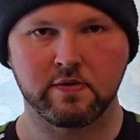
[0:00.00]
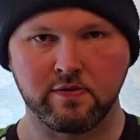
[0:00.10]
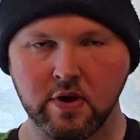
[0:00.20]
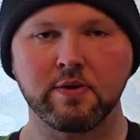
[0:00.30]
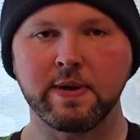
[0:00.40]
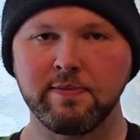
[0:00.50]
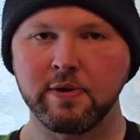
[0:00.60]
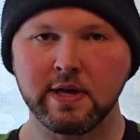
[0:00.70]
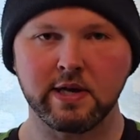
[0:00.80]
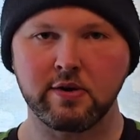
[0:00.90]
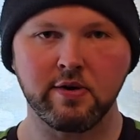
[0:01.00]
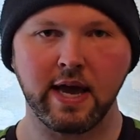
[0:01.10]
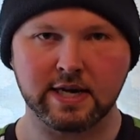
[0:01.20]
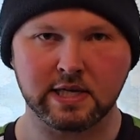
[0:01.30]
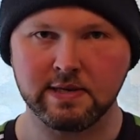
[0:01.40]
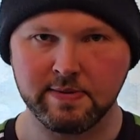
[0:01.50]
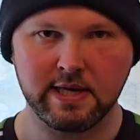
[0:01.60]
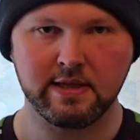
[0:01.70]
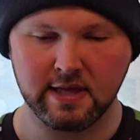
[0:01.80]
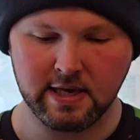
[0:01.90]
For other people, it could actually
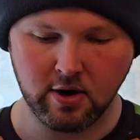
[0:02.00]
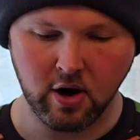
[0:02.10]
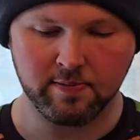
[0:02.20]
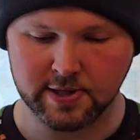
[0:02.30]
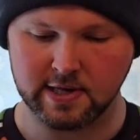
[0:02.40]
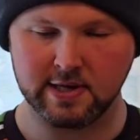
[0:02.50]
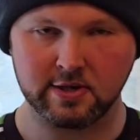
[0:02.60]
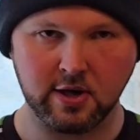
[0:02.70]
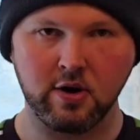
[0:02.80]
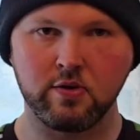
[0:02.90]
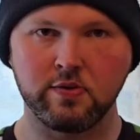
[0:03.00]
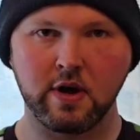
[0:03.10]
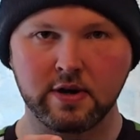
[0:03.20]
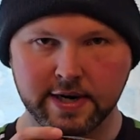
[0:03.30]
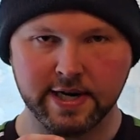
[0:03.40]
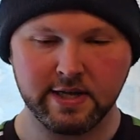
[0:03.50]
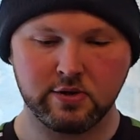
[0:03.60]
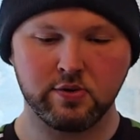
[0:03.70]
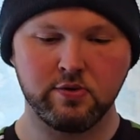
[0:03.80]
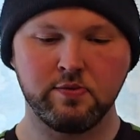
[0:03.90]
be the opposite. So they're gonna need
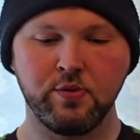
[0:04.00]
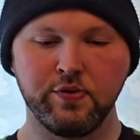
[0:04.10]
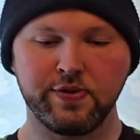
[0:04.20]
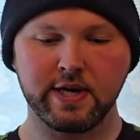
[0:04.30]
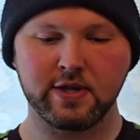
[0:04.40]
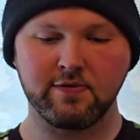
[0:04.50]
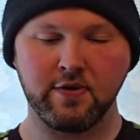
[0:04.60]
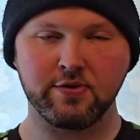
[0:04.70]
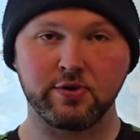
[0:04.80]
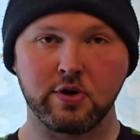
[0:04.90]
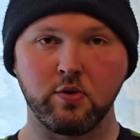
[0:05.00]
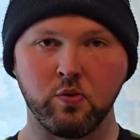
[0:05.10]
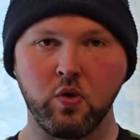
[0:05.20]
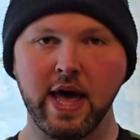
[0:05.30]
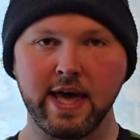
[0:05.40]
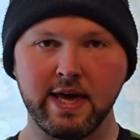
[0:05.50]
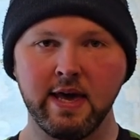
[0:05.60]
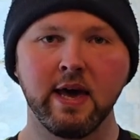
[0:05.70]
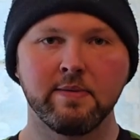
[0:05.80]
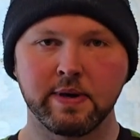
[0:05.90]
to move things further away
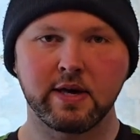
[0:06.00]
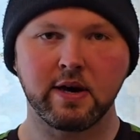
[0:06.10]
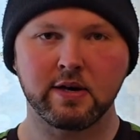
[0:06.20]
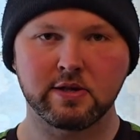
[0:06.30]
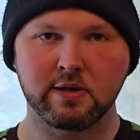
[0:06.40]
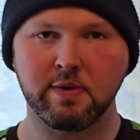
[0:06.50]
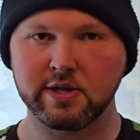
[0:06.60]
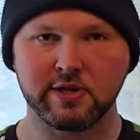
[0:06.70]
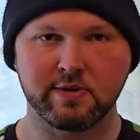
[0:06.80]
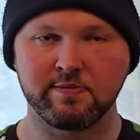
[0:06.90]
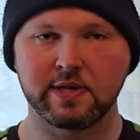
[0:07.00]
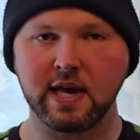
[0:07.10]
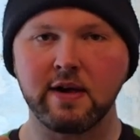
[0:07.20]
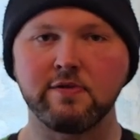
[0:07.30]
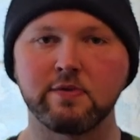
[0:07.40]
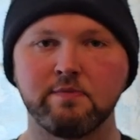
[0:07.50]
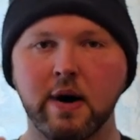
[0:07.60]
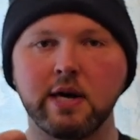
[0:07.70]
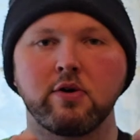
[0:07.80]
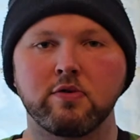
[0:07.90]
because the muscles themselves
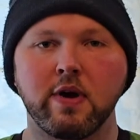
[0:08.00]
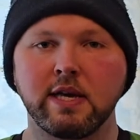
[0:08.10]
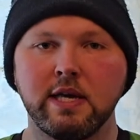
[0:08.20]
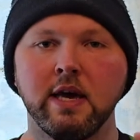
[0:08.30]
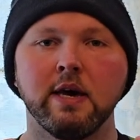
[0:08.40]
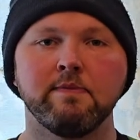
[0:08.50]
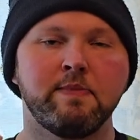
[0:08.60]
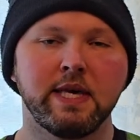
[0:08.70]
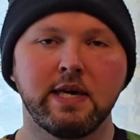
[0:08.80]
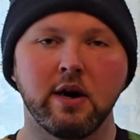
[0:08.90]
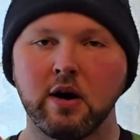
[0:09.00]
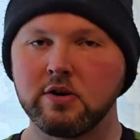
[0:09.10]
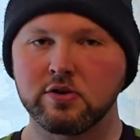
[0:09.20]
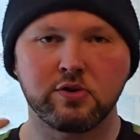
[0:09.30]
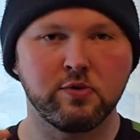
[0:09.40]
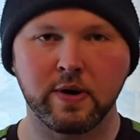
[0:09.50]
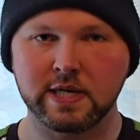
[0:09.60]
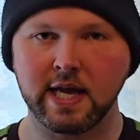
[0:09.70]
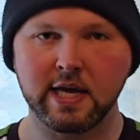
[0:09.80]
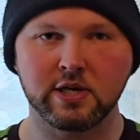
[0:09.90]
might already be under too
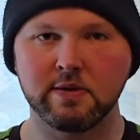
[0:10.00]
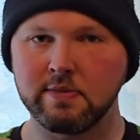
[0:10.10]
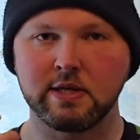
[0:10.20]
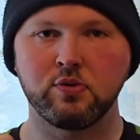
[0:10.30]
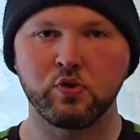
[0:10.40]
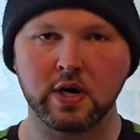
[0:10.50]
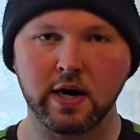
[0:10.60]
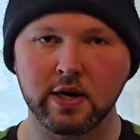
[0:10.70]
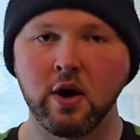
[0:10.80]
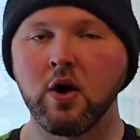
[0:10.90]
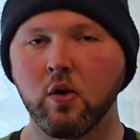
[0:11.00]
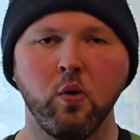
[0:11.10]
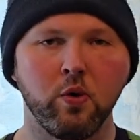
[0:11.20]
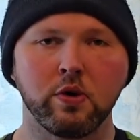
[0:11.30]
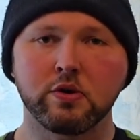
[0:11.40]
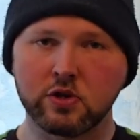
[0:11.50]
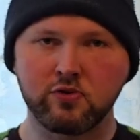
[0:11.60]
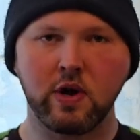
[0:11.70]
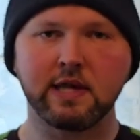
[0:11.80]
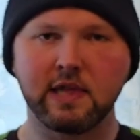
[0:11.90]
much tension, be too tight, or
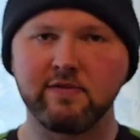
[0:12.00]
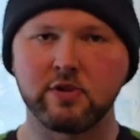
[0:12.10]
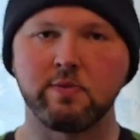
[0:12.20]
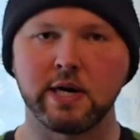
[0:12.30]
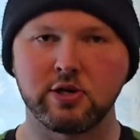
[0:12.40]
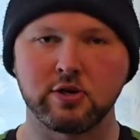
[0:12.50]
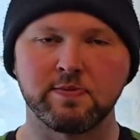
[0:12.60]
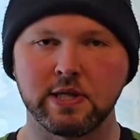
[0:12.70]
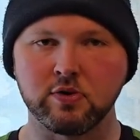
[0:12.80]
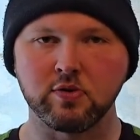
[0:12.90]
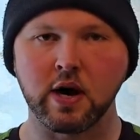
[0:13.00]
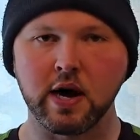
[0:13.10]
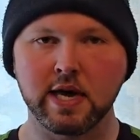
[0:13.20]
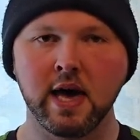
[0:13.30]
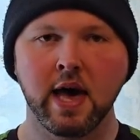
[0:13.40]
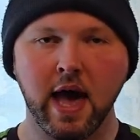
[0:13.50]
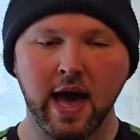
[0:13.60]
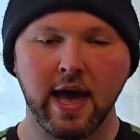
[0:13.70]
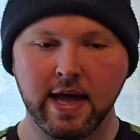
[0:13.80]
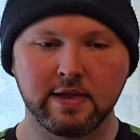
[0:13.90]
stress levels might just be too high.
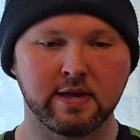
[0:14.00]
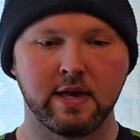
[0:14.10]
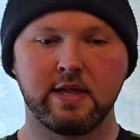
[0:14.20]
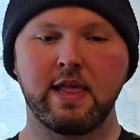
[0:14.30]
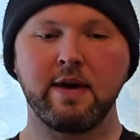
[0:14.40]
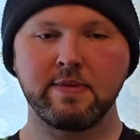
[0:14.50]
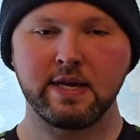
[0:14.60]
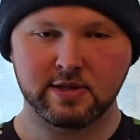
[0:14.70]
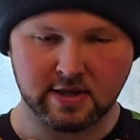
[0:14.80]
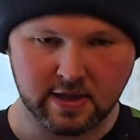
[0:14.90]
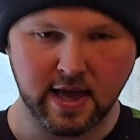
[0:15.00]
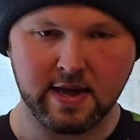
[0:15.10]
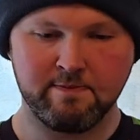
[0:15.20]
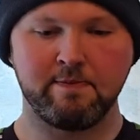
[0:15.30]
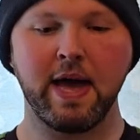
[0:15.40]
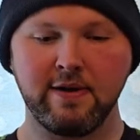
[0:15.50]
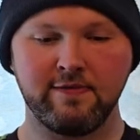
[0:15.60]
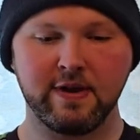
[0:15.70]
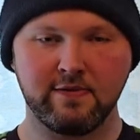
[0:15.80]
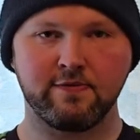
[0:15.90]
And that means that they
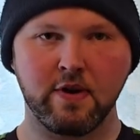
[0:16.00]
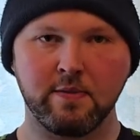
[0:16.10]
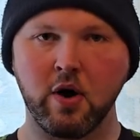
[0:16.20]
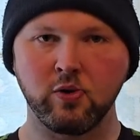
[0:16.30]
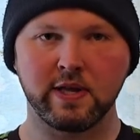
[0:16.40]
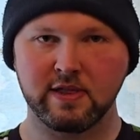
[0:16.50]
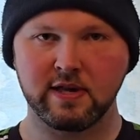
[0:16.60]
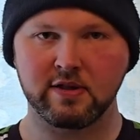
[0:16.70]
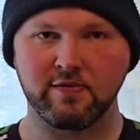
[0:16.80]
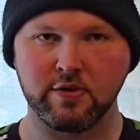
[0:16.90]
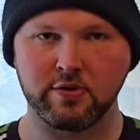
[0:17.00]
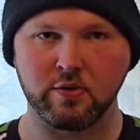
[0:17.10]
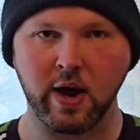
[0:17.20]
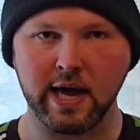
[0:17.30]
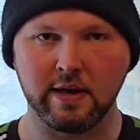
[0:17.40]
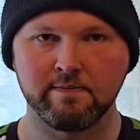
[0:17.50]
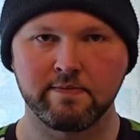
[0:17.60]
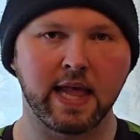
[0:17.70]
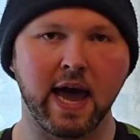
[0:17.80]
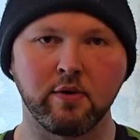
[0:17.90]
benefit from holding things further away.
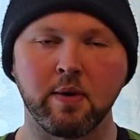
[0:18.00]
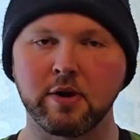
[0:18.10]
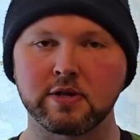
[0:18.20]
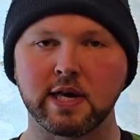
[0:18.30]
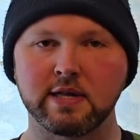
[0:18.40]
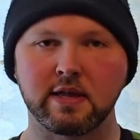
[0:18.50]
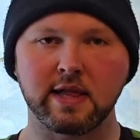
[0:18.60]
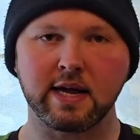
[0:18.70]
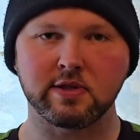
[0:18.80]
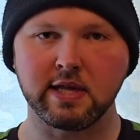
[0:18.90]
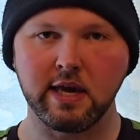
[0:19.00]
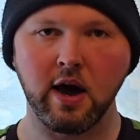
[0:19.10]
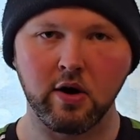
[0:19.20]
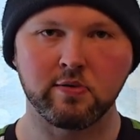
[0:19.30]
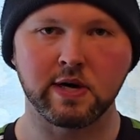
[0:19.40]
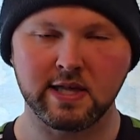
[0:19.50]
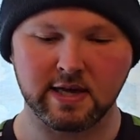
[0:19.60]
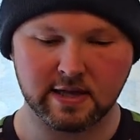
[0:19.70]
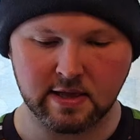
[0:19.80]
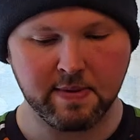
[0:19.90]
Now, I'm not saying that that's the only
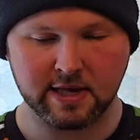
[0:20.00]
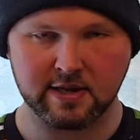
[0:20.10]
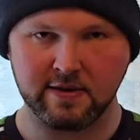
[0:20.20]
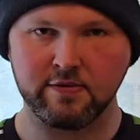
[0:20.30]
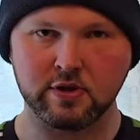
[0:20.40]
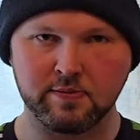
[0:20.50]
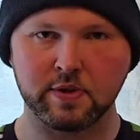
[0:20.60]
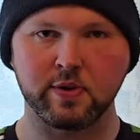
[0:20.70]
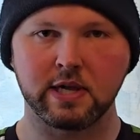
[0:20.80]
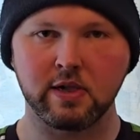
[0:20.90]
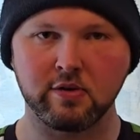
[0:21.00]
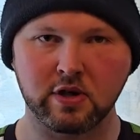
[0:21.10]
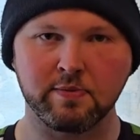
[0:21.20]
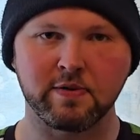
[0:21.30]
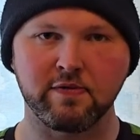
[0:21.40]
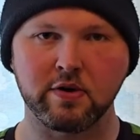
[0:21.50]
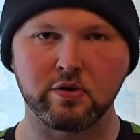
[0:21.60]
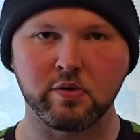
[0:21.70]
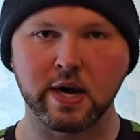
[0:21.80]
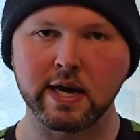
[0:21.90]
thing that makes a difference between close up and
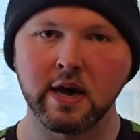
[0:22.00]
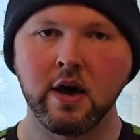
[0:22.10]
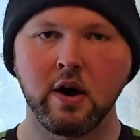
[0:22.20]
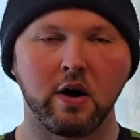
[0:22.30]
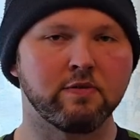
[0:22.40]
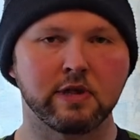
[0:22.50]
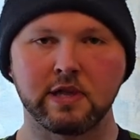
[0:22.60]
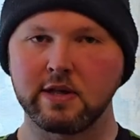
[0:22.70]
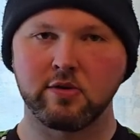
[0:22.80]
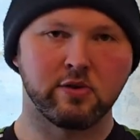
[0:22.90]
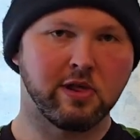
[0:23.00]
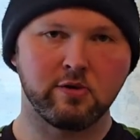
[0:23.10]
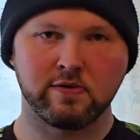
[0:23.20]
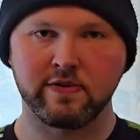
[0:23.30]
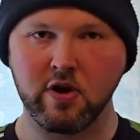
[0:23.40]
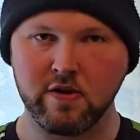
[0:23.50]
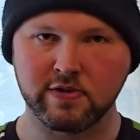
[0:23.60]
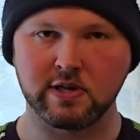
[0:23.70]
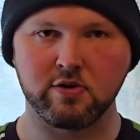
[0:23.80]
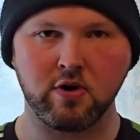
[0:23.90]
further away. Obviously, there's loads of nerves
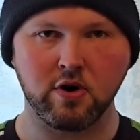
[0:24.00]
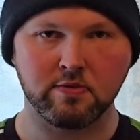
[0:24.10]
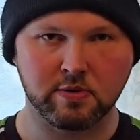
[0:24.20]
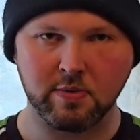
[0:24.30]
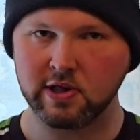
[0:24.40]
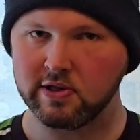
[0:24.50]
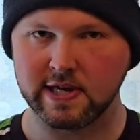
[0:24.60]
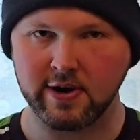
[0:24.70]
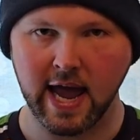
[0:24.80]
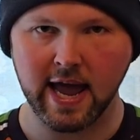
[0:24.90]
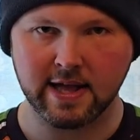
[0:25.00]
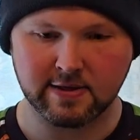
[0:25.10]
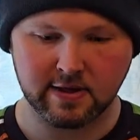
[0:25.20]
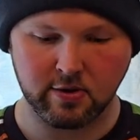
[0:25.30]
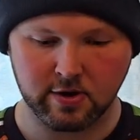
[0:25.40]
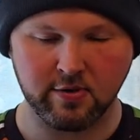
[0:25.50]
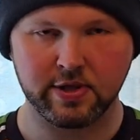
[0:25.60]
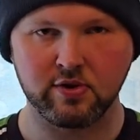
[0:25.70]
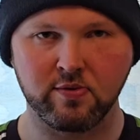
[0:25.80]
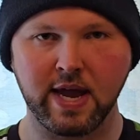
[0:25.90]
in your arms, muscles in your hands that are going
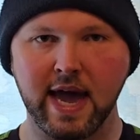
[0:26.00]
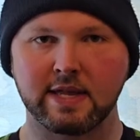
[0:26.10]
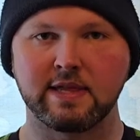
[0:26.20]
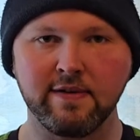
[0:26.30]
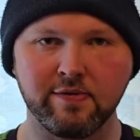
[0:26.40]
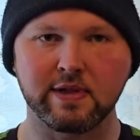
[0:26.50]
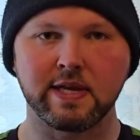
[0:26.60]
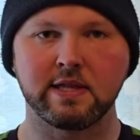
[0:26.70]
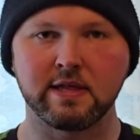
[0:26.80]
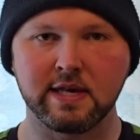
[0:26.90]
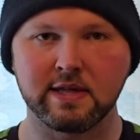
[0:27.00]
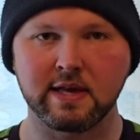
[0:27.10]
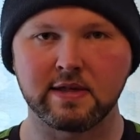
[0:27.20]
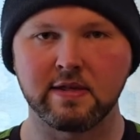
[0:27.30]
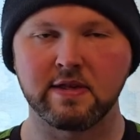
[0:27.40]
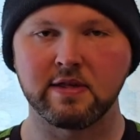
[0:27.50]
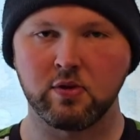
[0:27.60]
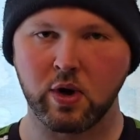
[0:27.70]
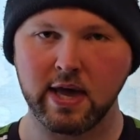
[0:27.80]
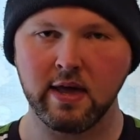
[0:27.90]
to react differently to these distances
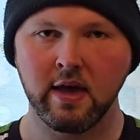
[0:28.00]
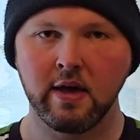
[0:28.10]
away.